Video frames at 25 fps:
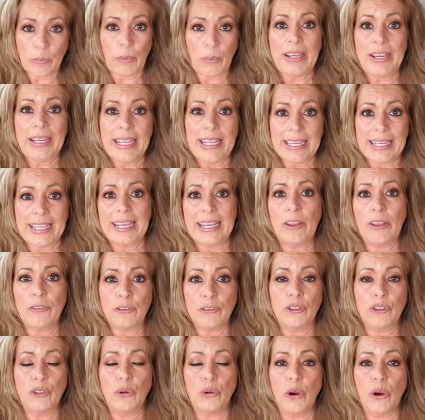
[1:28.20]
ready and get out the
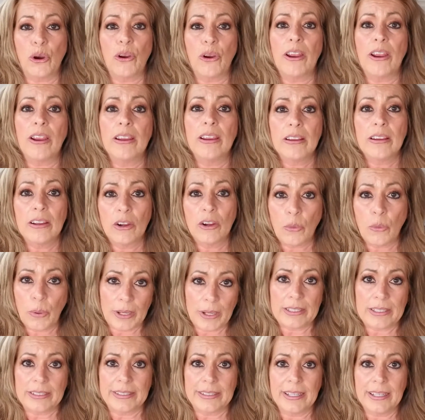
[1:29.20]
door
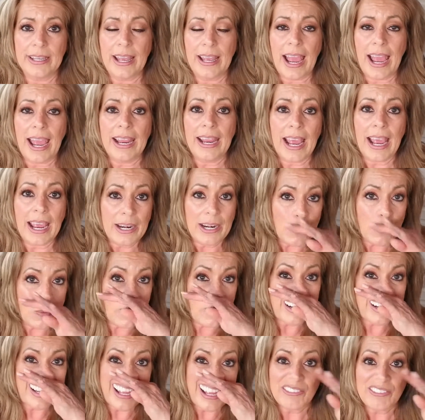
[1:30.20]
quickly. I don't
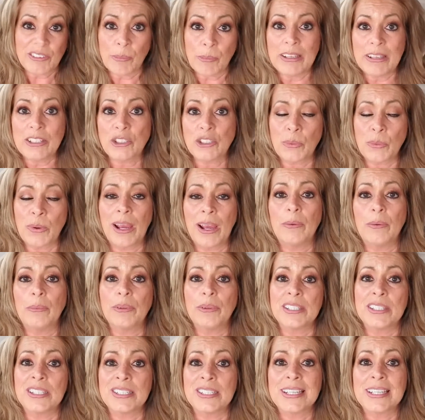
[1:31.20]
want to have to mess around
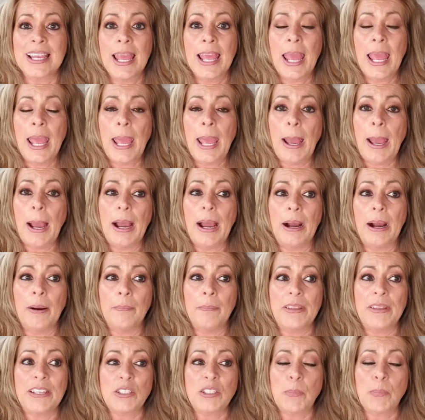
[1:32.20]
with this,
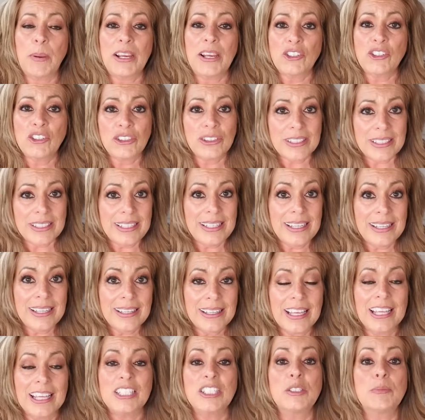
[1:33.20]
especially
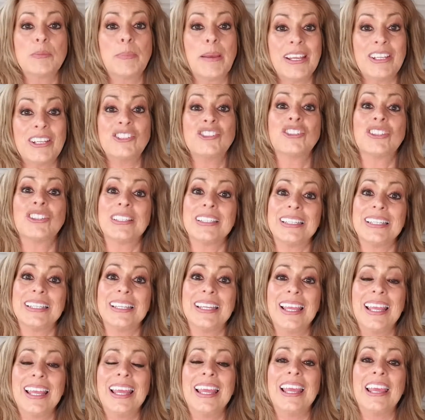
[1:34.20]

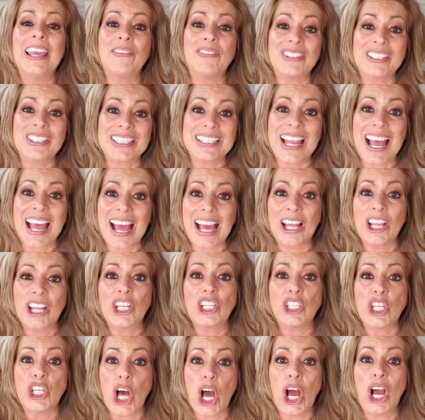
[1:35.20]
if it's not
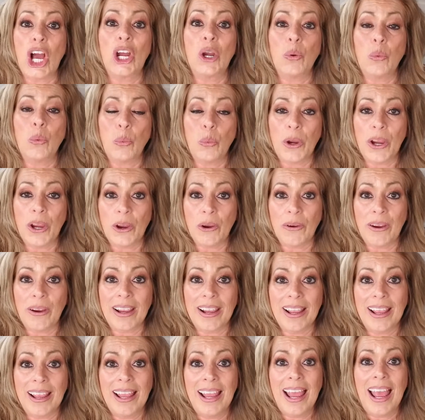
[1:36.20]
long
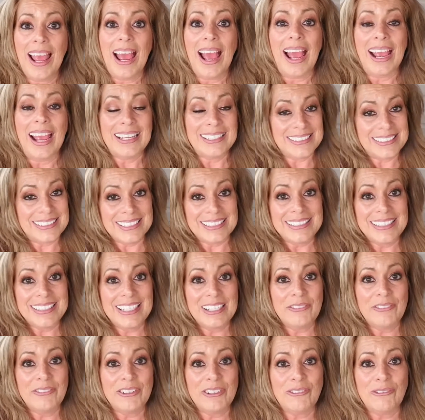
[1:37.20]
wearing. I did
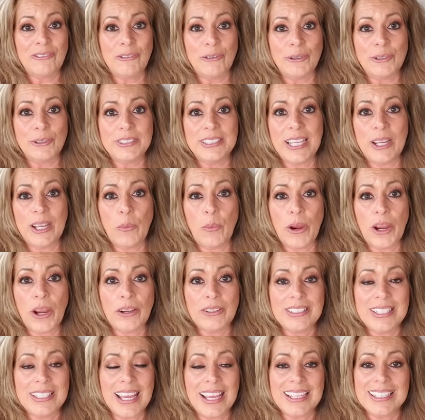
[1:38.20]
give it a full day
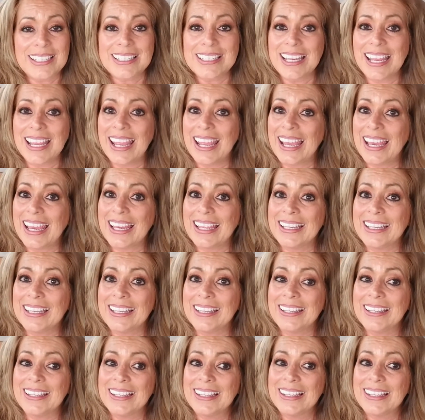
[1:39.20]
wear test, and